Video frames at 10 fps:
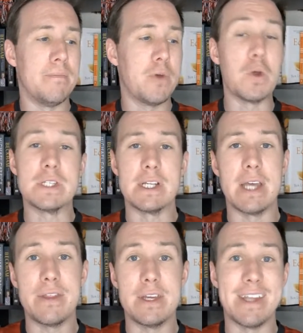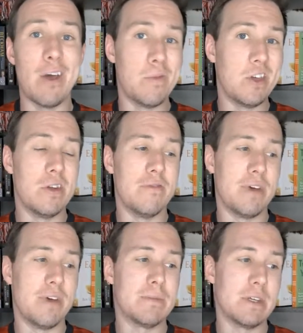Personally, I think that would be good
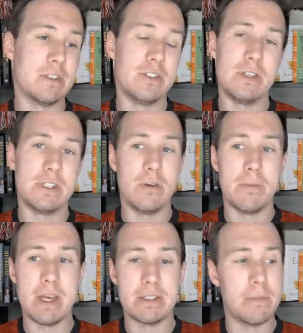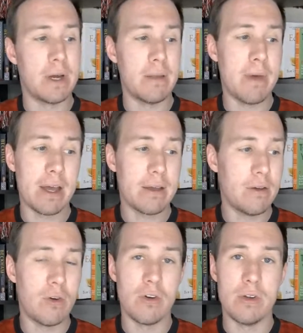investment because you could still make some money back,
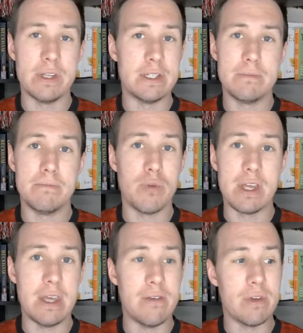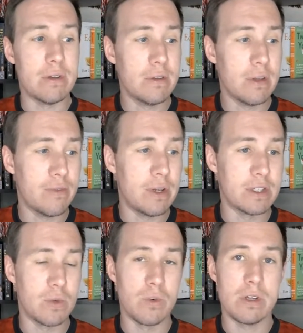or at least break even if he
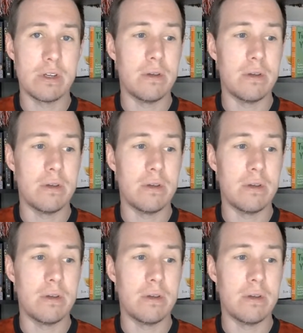doesn't work.